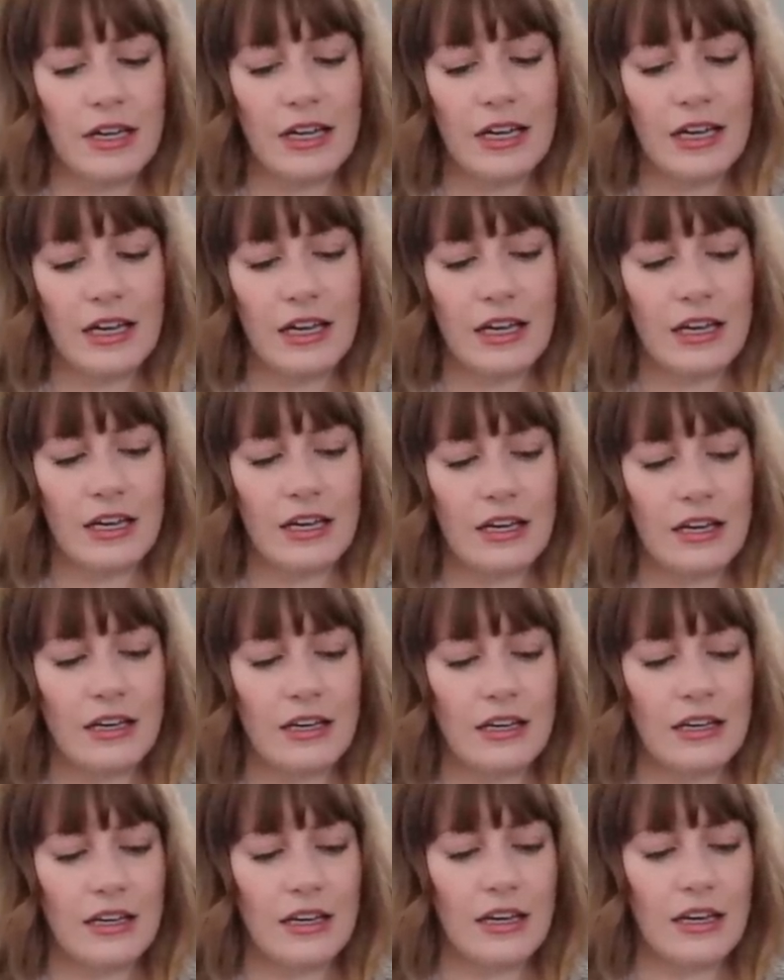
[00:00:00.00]

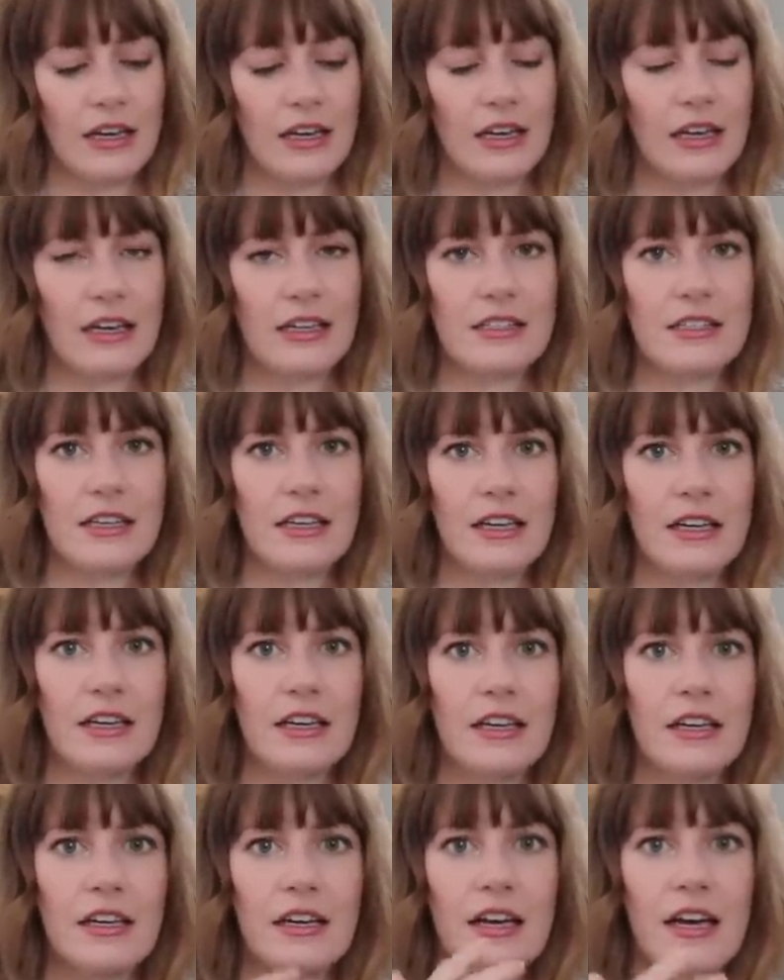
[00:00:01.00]
And it's
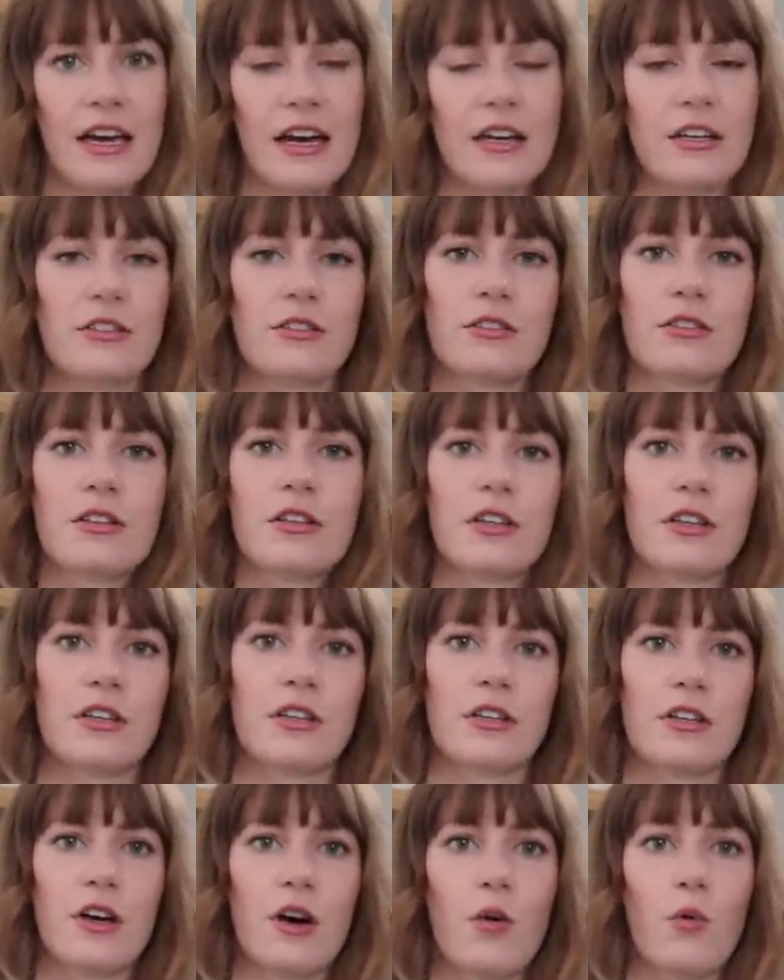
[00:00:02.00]
like
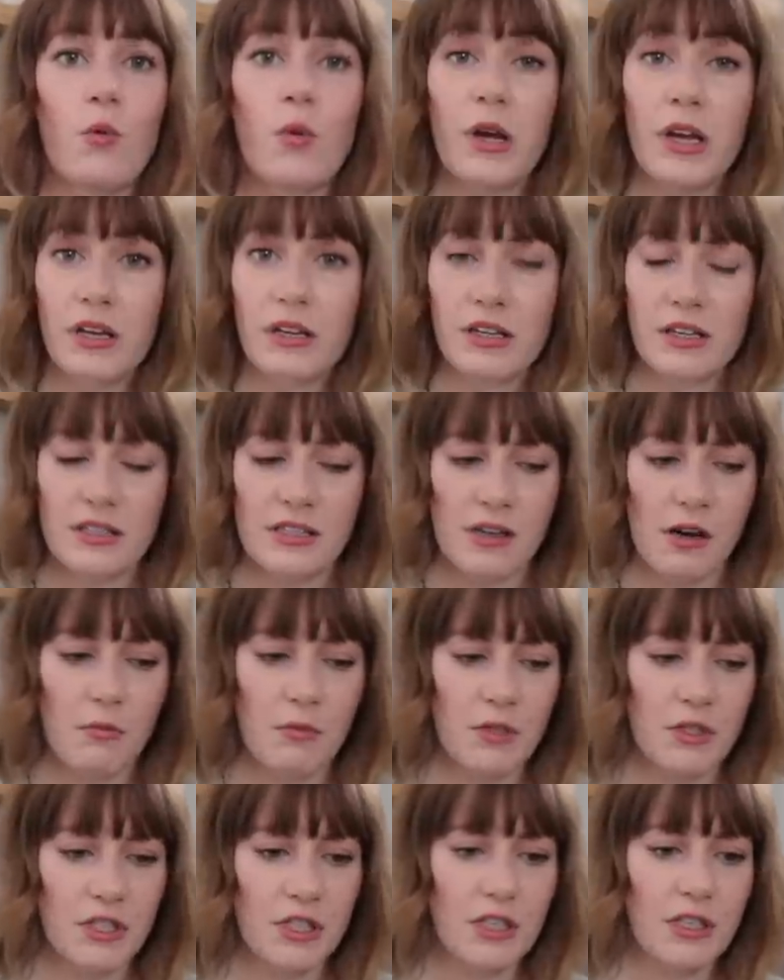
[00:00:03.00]
actually a wind sound
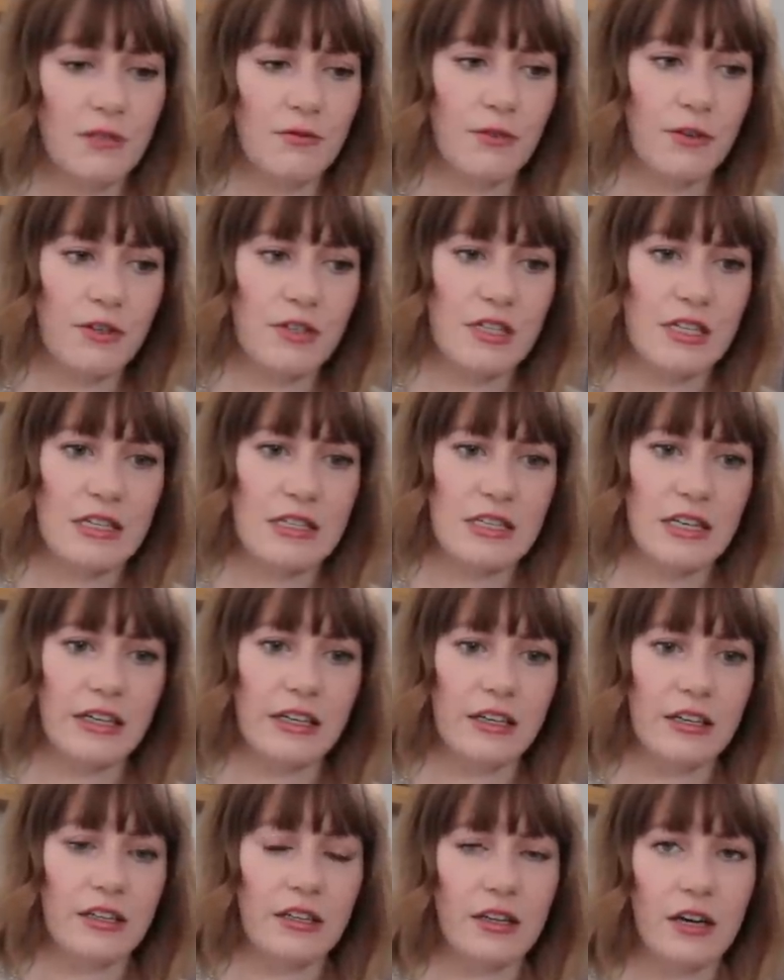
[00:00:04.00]
machine versus
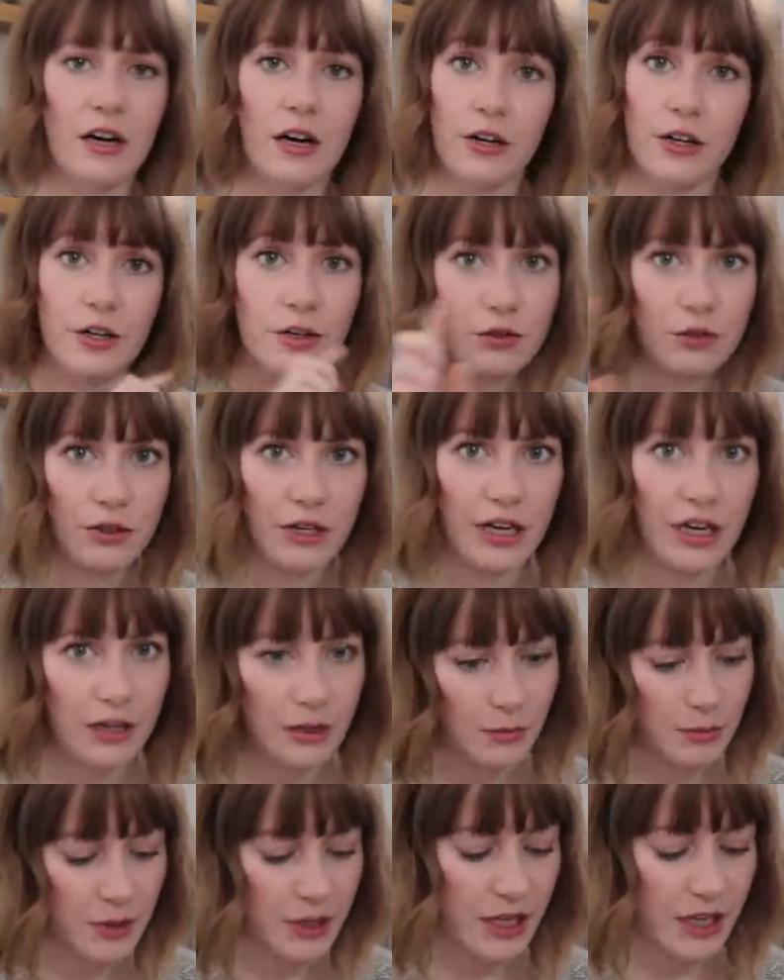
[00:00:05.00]
like an audio
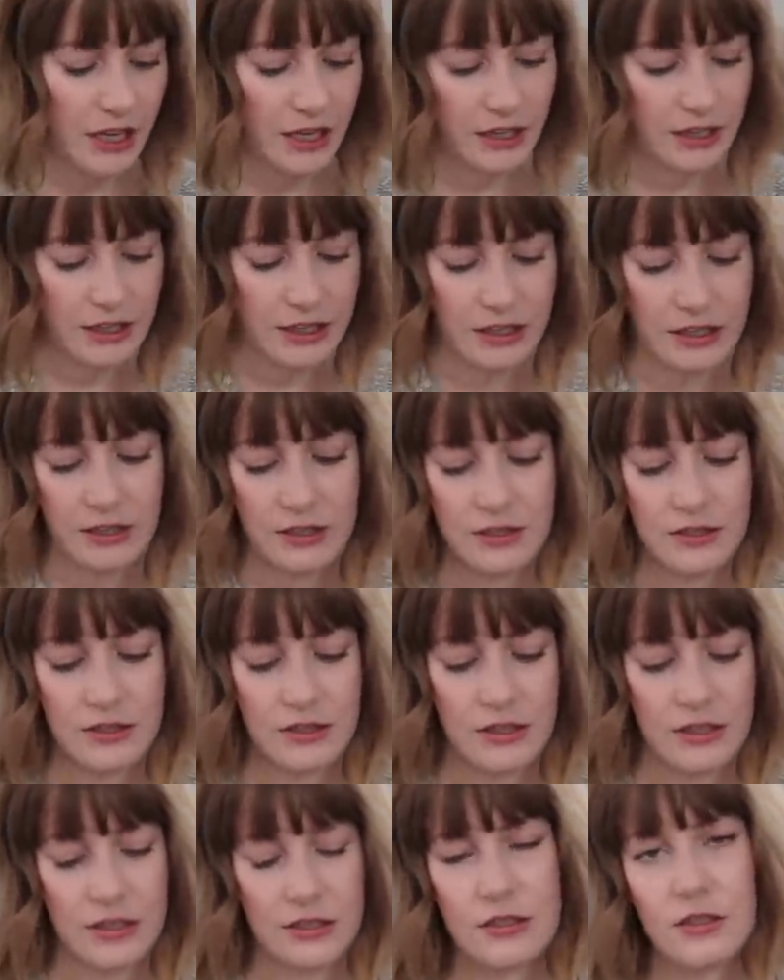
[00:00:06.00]
track playing
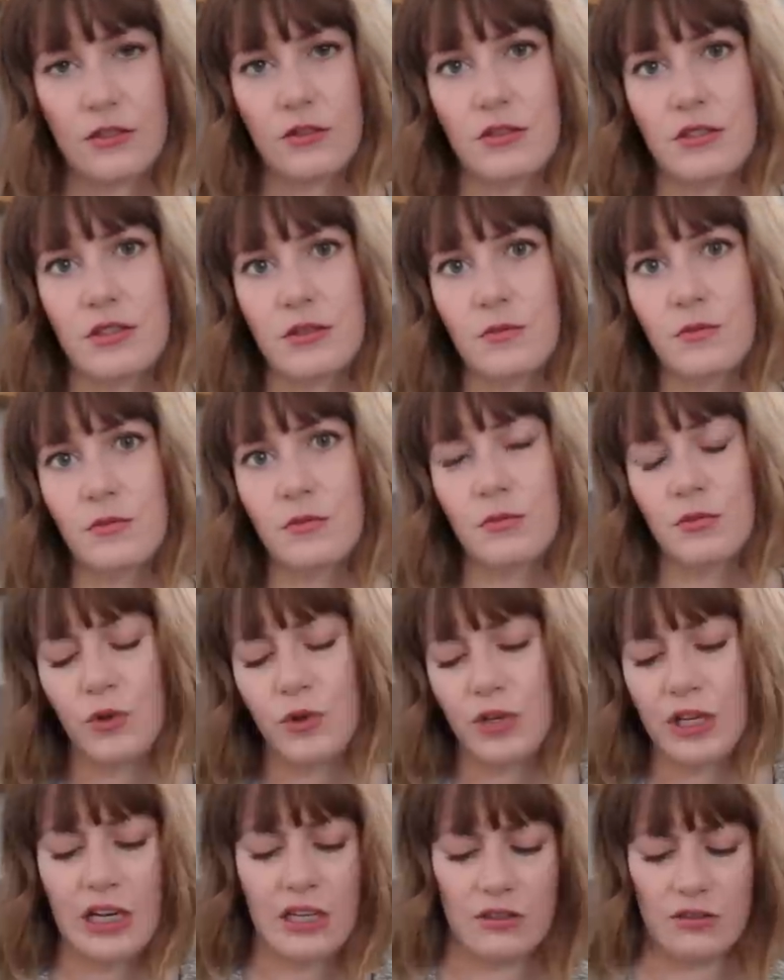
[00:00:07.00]
and so it's a
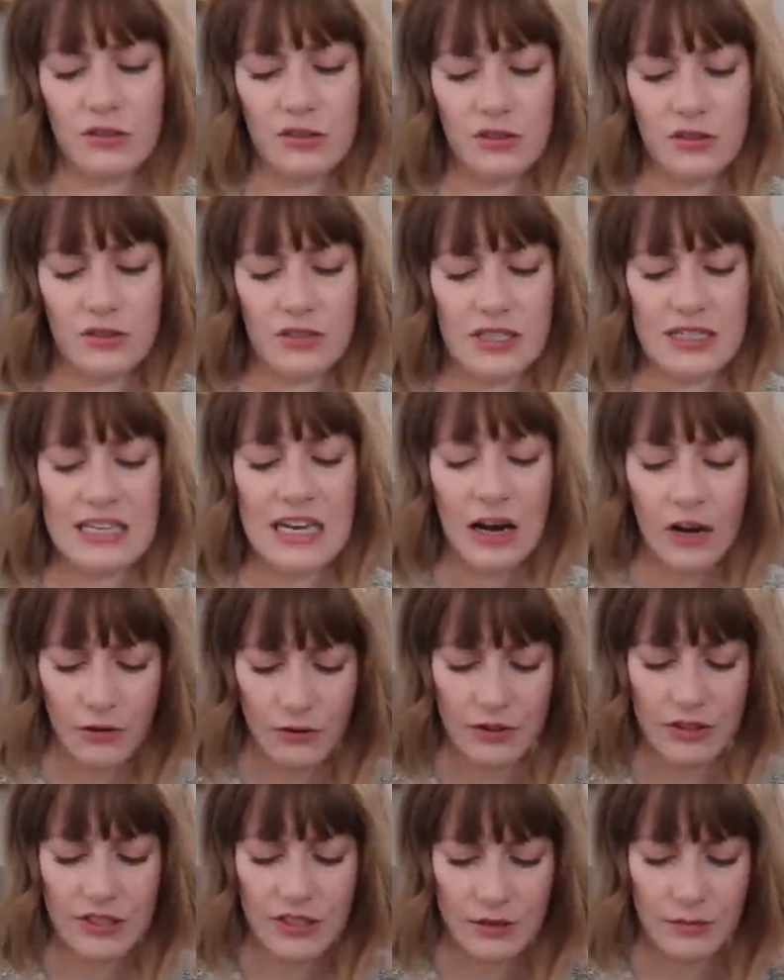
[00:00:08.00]
more natural
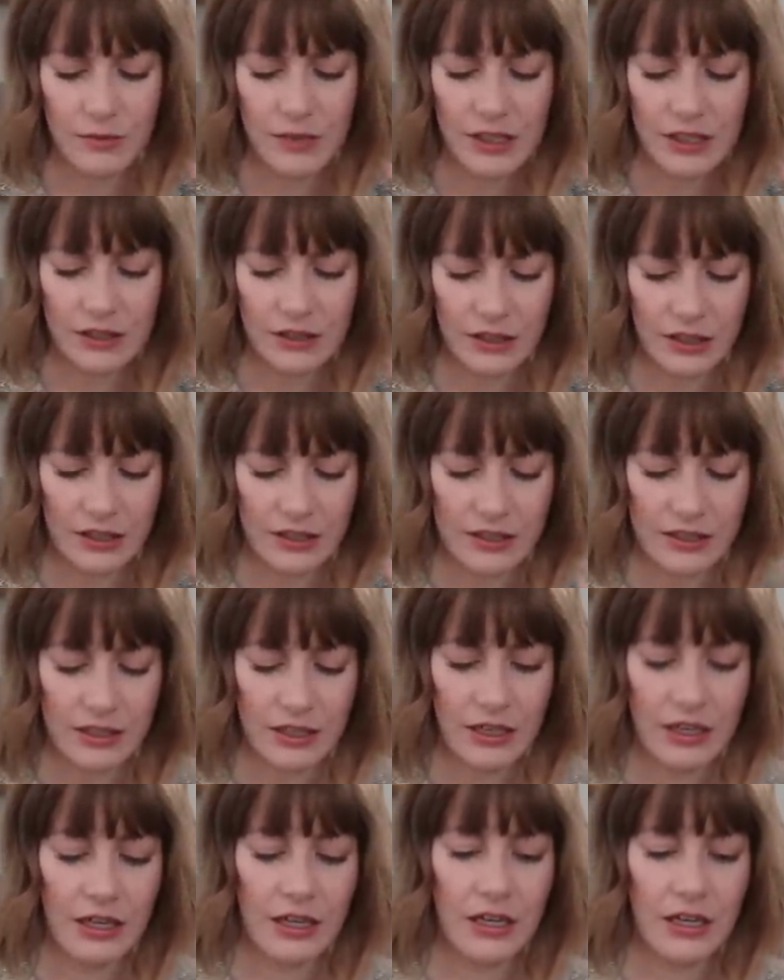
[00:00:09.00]
sound to me at least.